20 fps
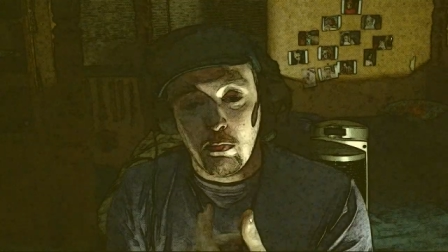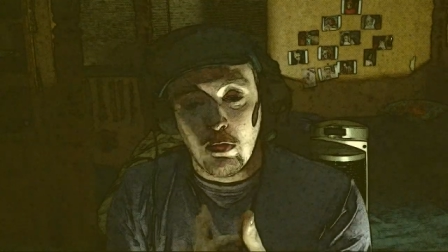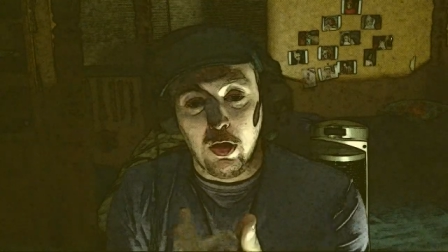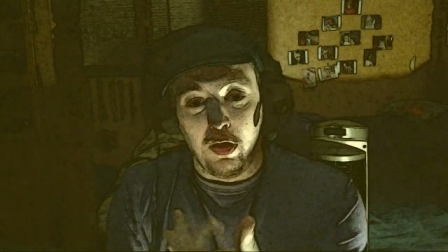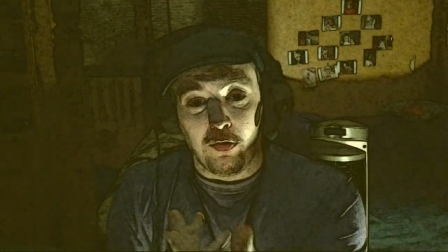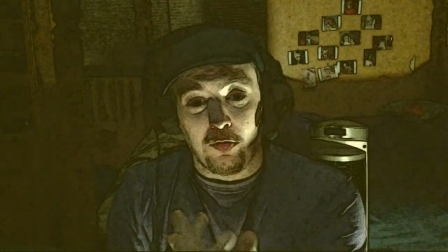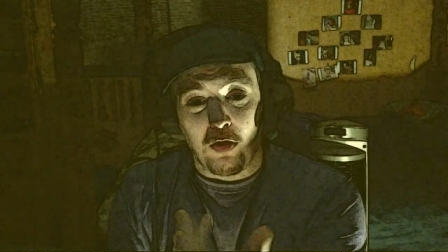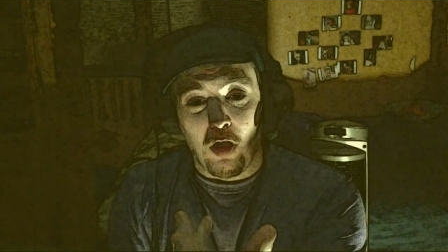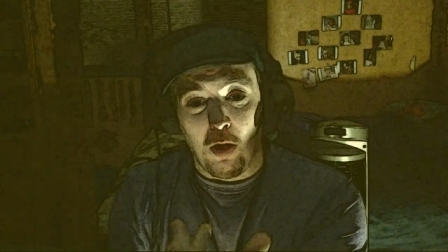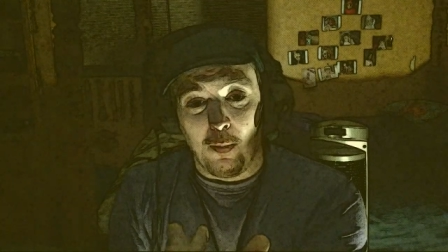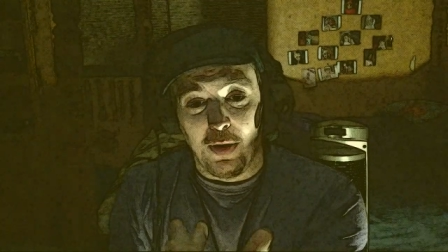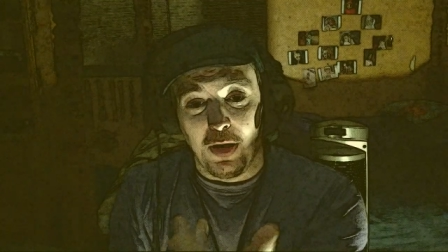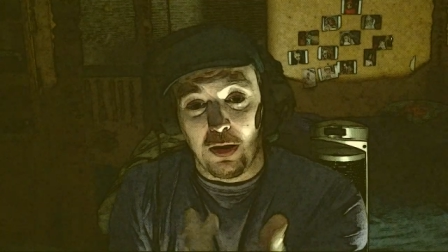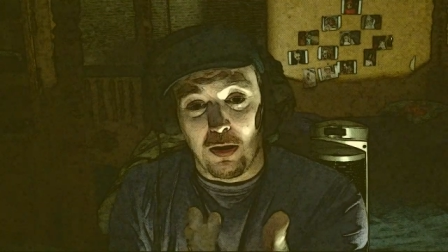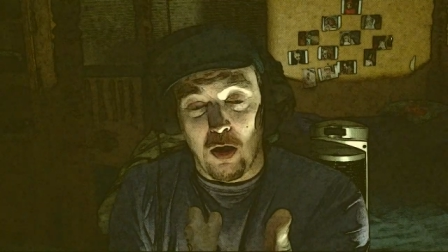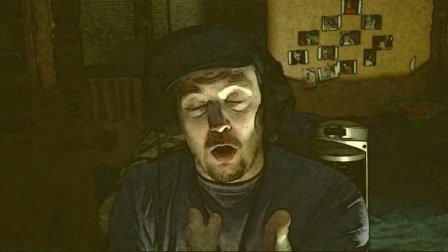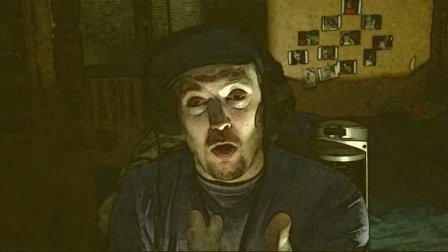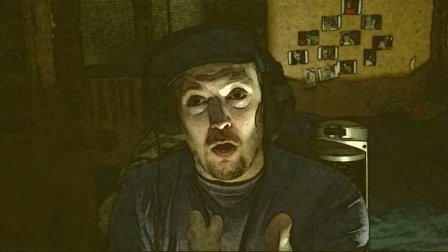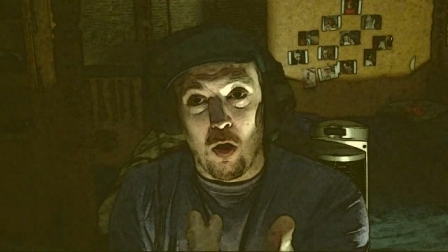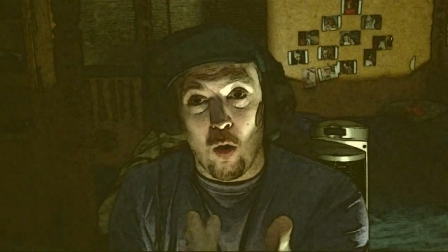is
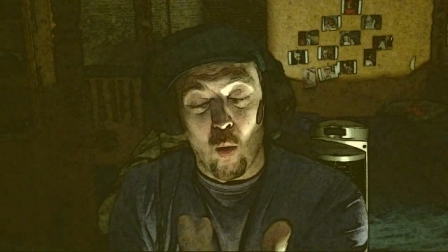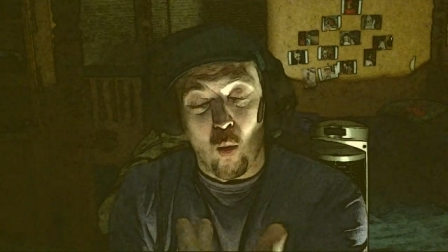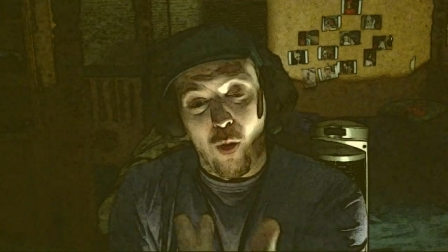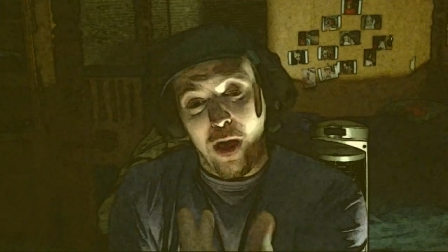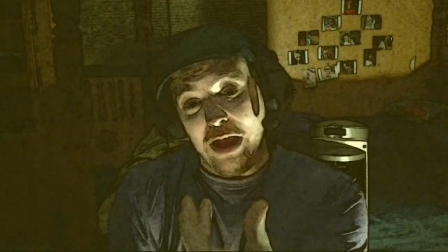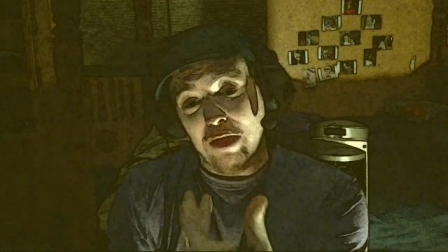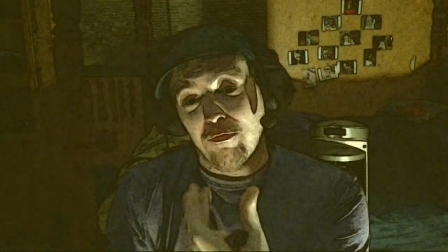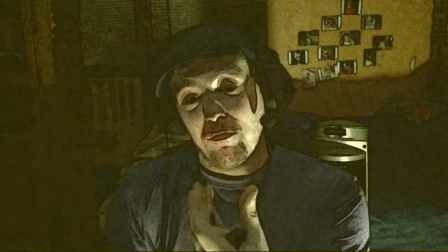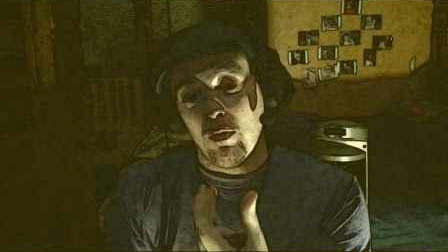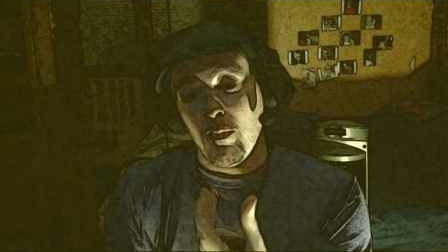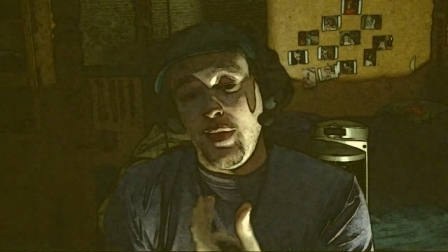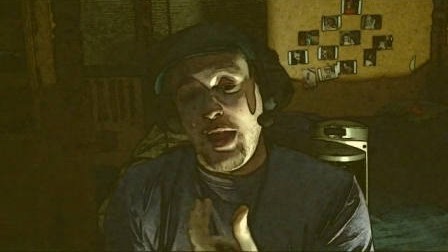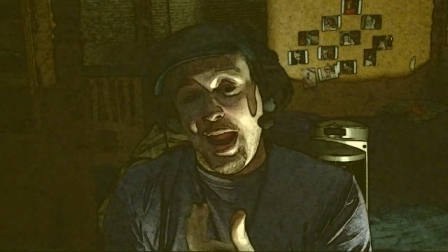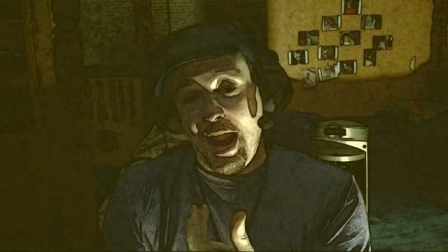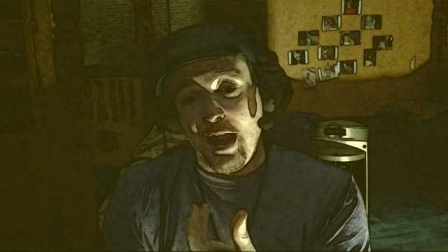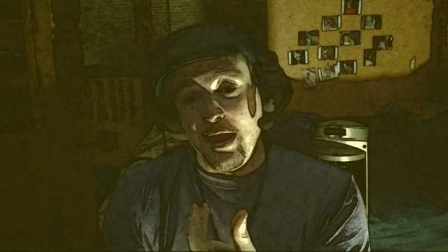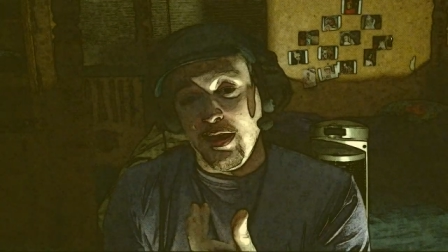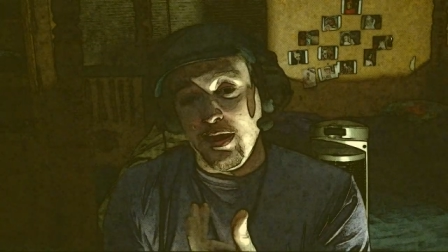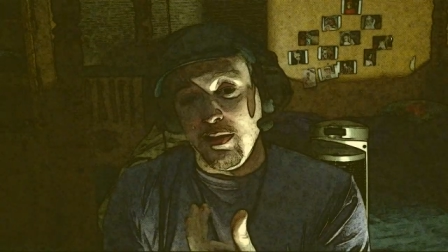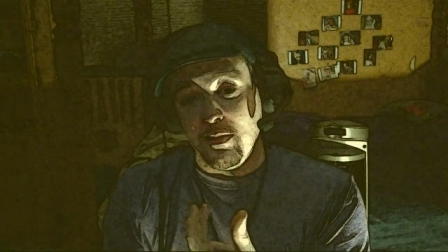coming away from
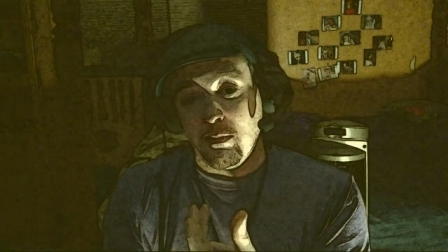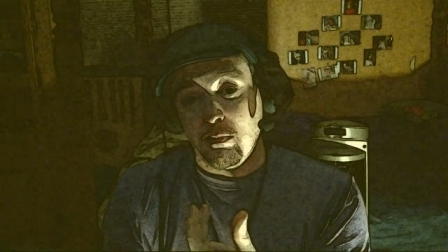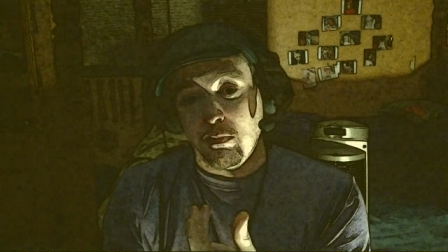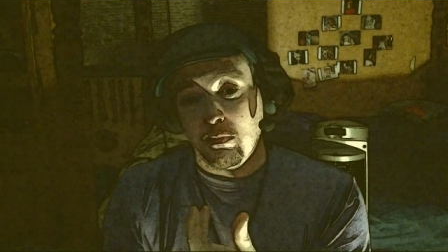Danny.